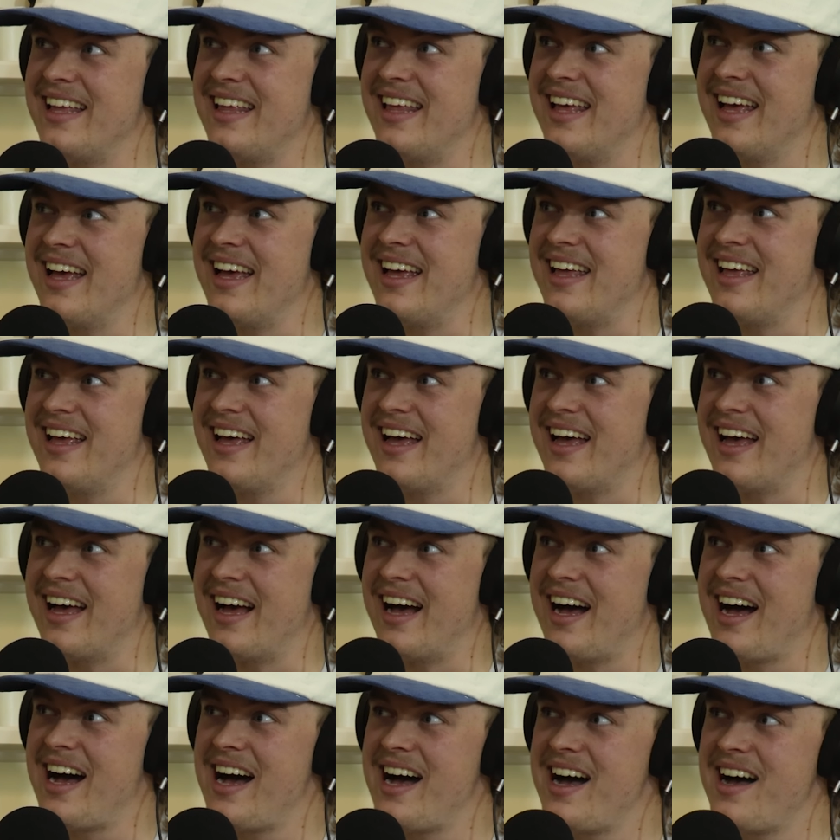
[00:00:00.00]
Yeah.
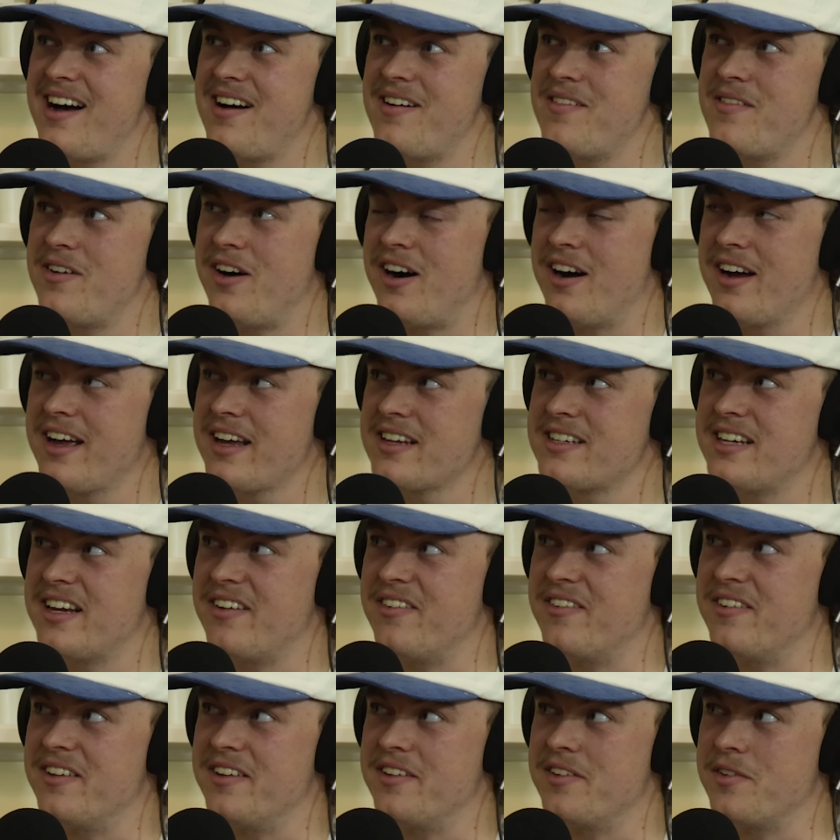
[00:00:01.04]
I actually
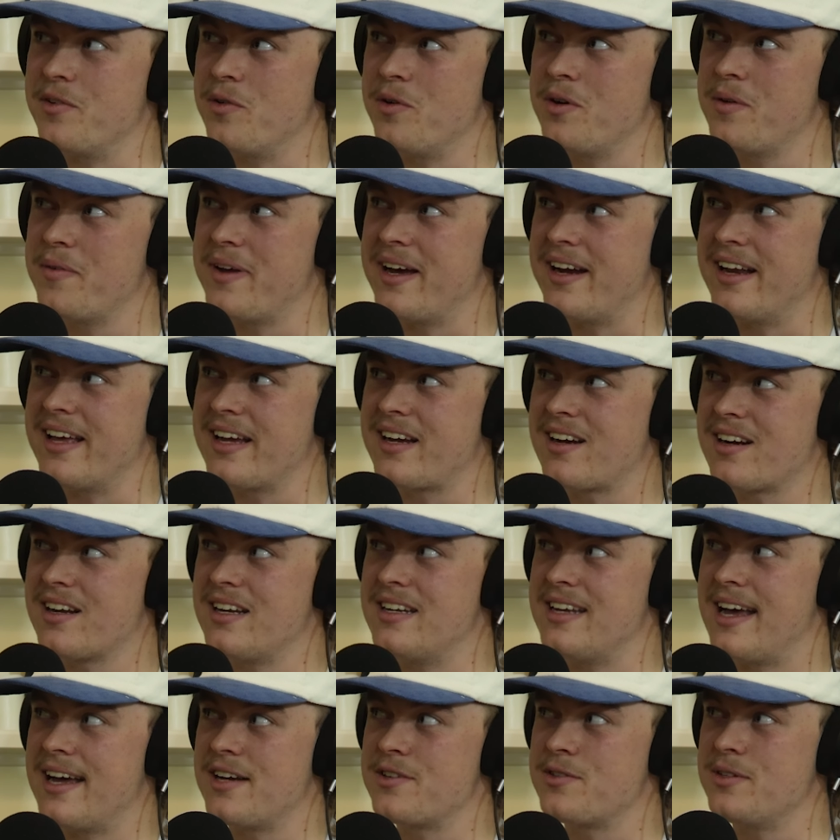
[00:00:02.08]
haven't really thought about it. It kind of
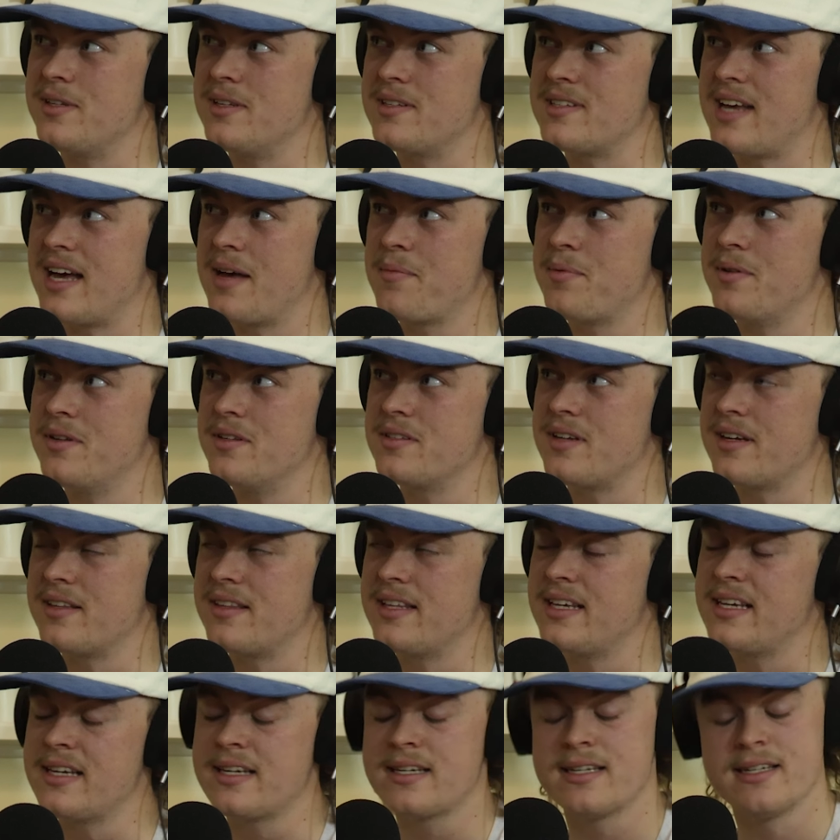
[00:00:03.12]
naturally just happens. I
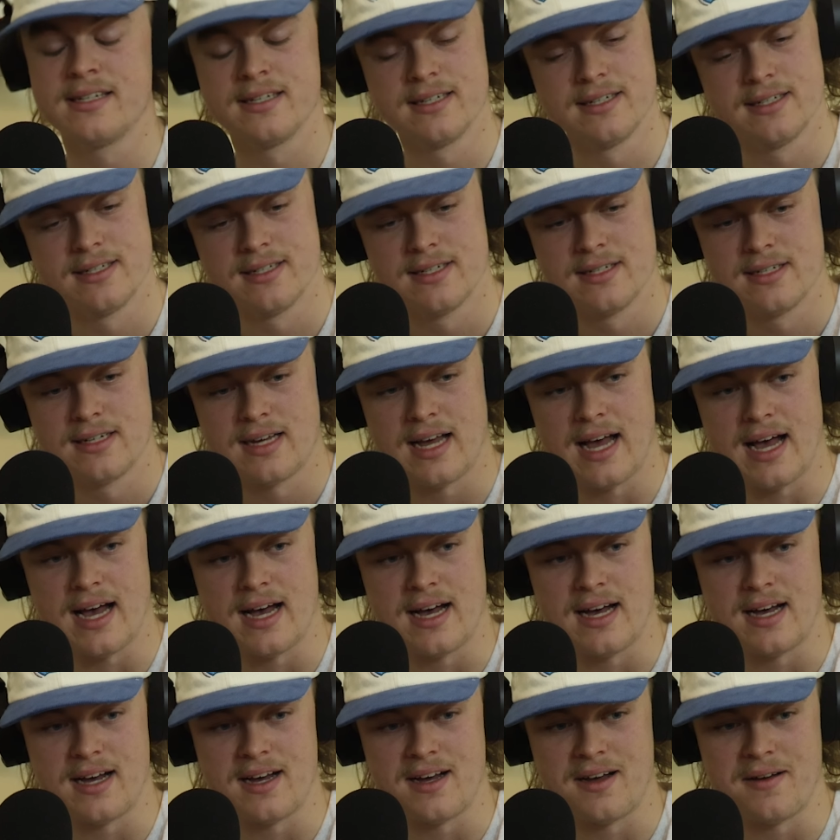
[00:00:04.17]
think.
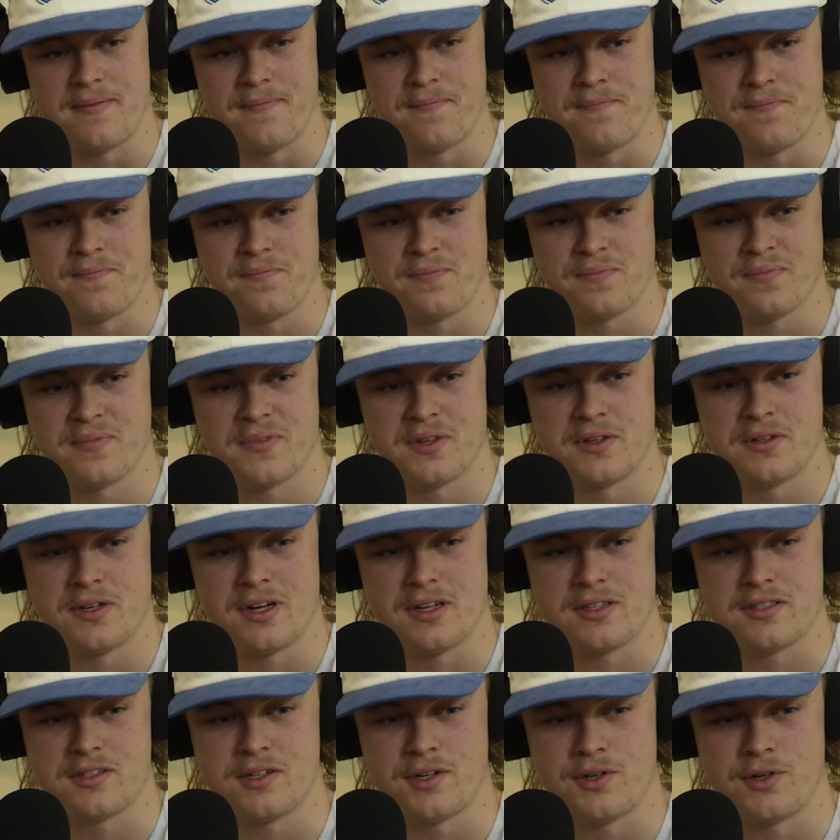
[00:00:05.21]

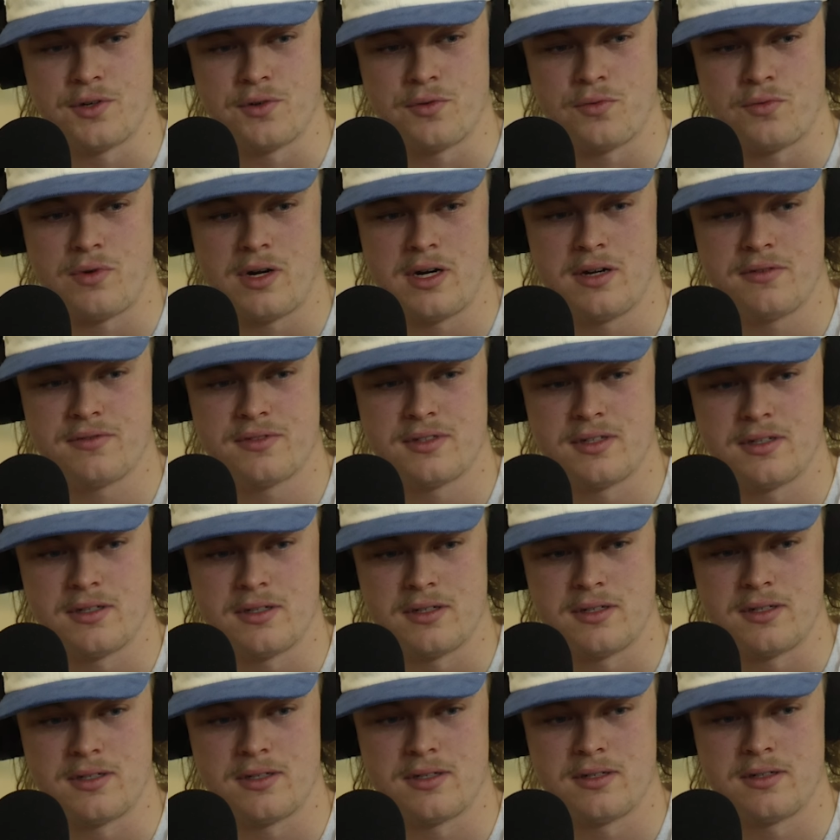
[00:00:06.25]
So one of
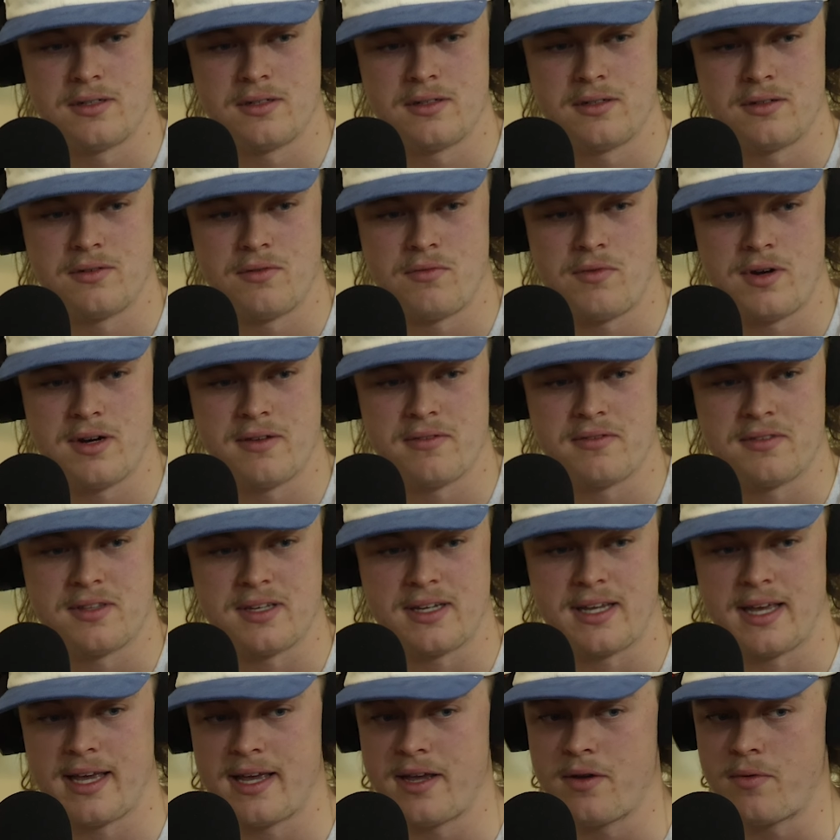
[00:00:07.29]
the
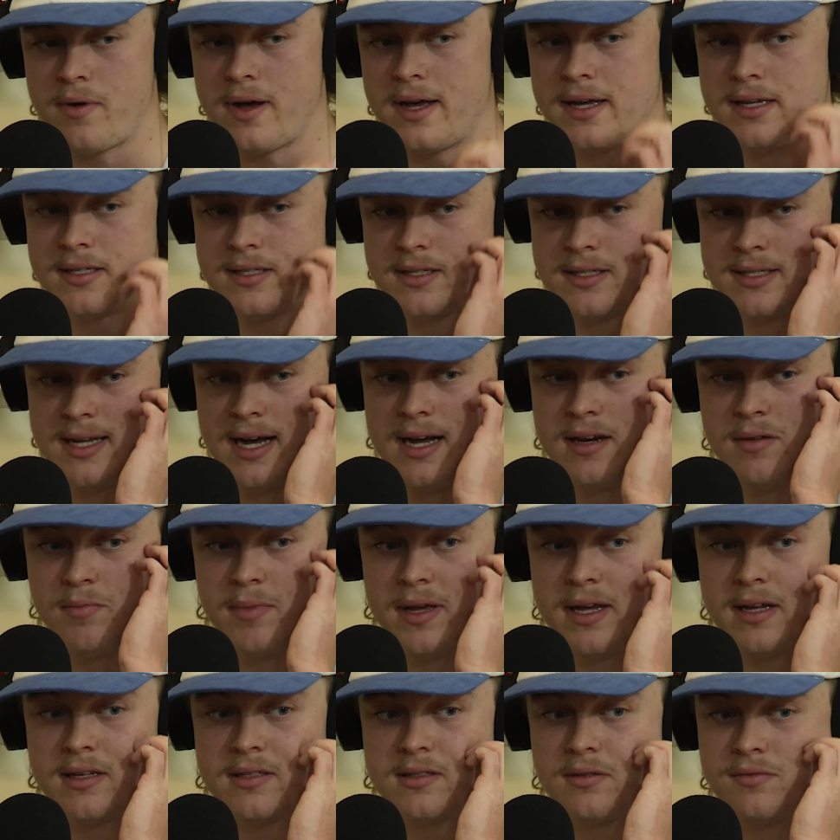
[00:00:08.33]
key ways to start to
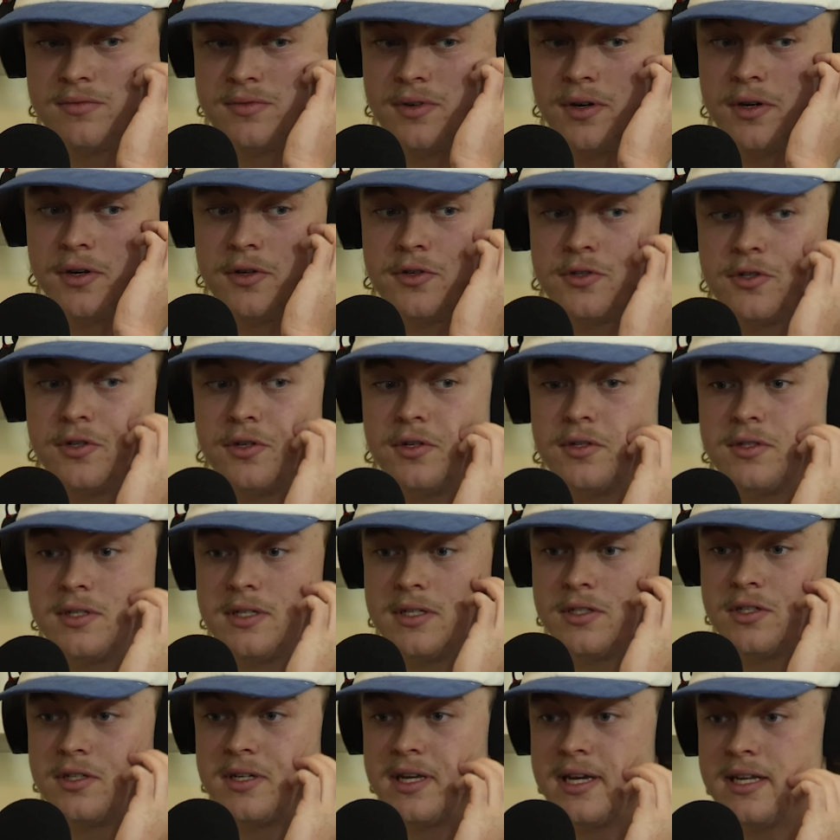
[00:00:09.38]
be in some photo shoots
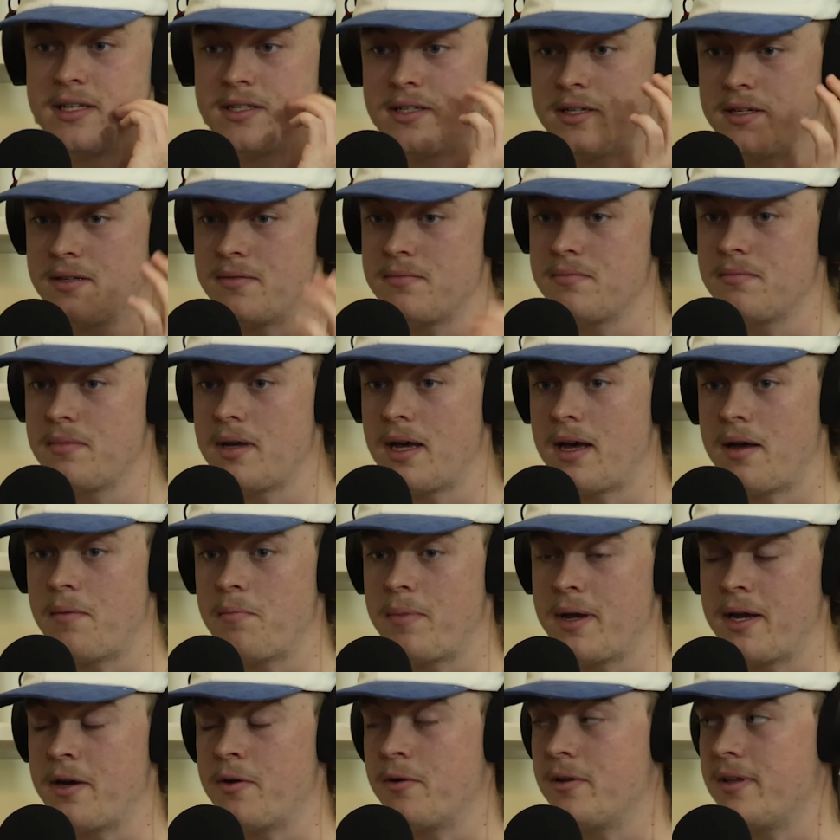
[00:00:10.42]
is you need to
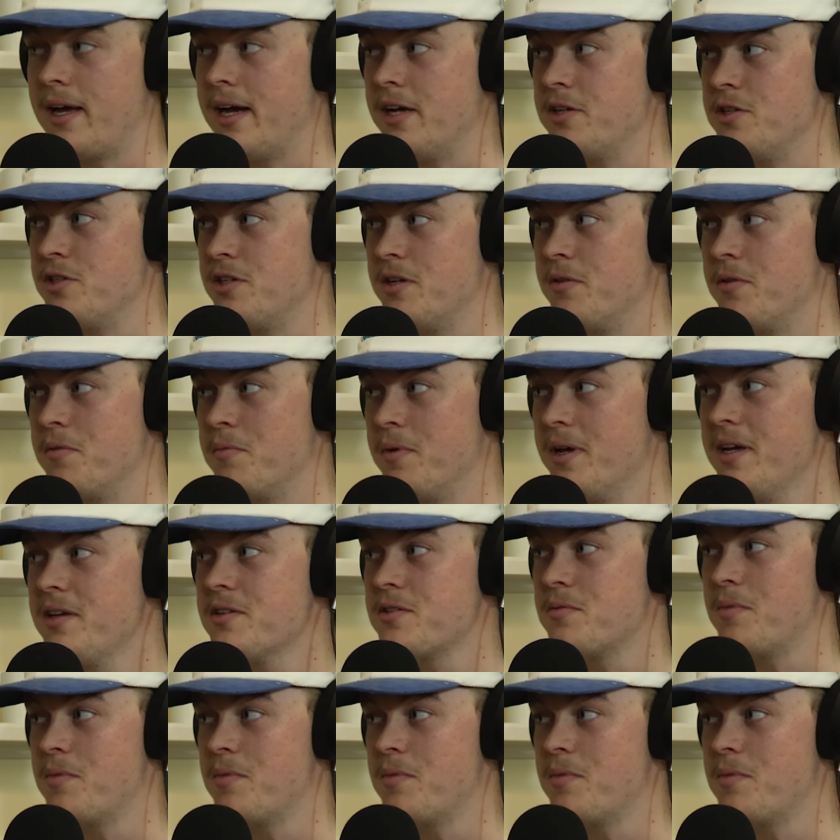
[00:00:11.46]
be in a relationship with me.